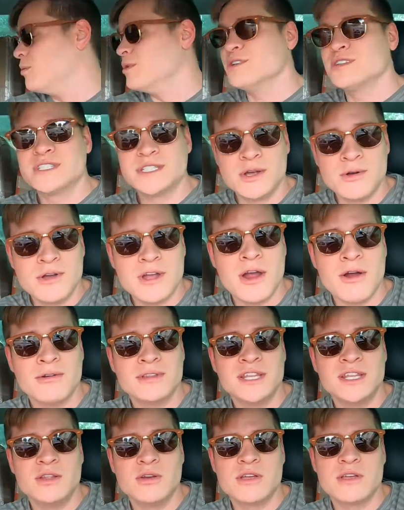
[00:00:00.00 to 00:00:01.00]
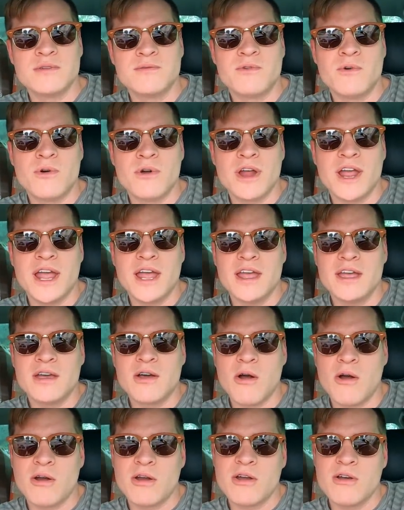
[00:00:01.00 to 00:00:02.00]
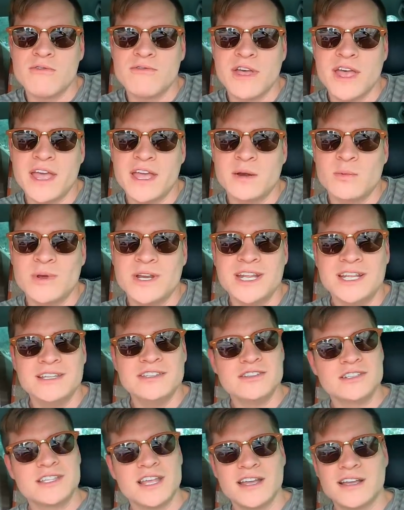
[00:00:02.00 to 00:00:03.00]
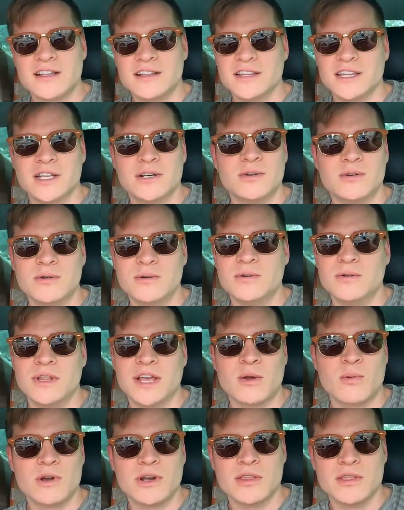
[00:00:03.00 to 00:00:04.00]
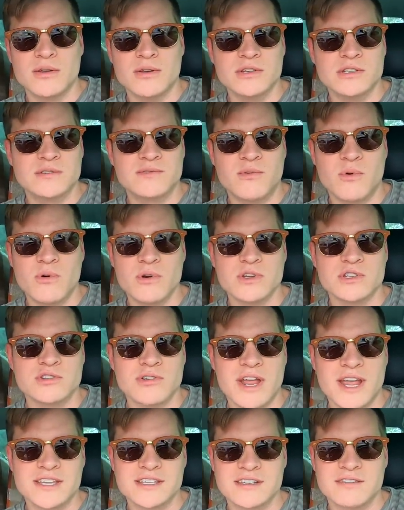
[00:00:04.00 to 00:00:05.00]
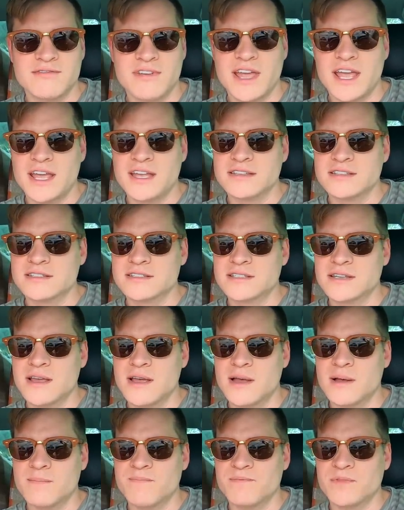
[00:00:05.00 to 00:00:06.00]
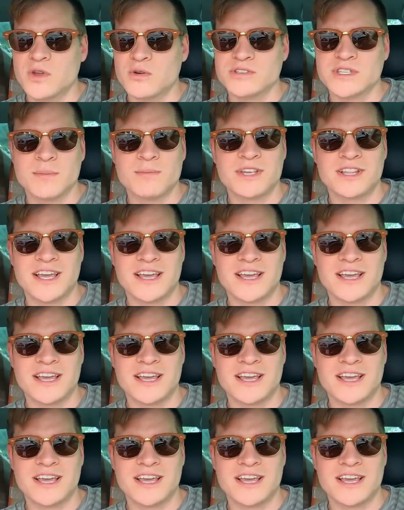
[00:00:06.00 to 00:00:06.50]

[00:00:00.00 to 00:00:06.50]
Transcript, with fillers: We're still currently looking for a cargo van. We need just like a little, like one of those Ford Transit vans um, or something